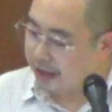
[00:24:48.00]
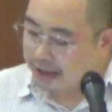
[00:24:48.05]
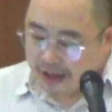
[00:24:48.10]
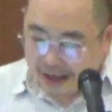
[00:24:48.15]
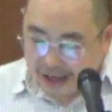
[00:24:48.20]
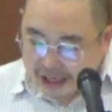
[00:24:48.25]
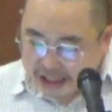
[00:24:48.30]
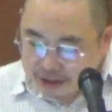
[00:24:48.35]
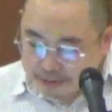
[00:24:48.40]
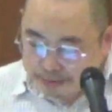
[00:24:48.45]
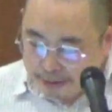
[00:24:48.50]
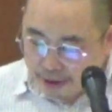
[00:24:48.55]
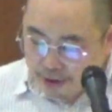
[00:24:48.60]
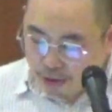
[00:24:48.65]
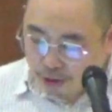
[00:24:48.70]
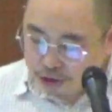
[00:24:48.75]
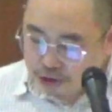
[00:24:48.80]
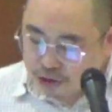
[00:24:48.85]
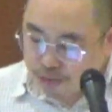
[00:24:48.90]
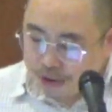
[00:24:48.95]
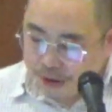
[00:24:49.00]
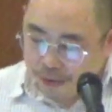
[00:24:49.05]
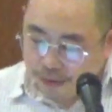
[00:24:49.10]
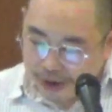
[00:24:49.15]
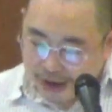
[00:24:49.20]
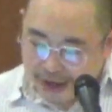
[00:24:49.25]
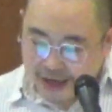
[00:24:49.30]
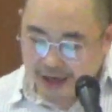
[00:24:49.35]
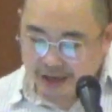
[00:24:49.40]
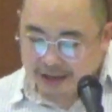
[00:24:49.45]
is because we
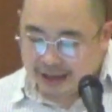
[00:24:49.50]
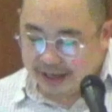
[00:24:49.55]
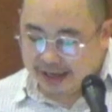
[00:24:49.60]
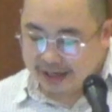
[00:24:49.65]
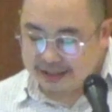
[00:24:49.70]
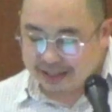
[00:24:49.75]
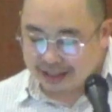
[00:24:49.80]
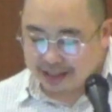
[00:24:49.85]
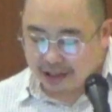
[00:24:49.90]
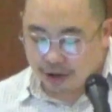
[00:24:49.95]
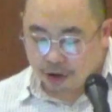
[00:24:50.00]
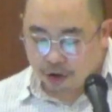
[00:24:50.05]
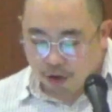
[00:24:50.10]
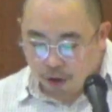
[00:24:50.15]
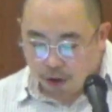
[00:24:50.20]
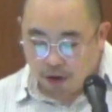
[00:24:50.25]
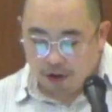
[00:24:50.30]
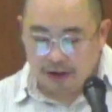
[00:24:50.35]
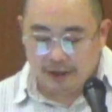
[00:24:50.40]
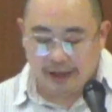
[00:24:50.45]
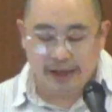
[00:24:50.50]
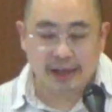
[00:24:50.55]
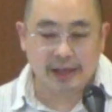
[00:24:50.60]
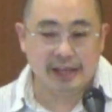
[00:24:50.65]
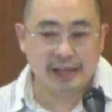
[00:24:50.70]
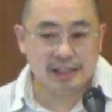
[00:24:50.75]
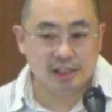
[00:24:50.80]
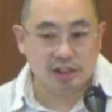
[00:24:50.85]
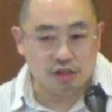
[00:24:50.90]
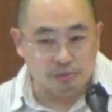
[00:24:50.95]
recognize that our calling
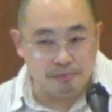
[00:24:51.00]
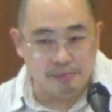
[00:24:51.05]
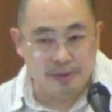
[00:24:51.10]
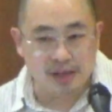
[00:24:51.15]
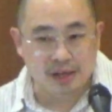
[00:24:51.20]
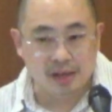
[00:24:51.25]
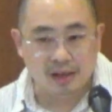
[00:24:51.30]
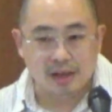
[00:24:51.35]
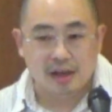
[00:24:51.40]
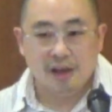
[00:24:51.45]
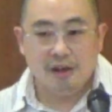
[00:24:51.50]
is to be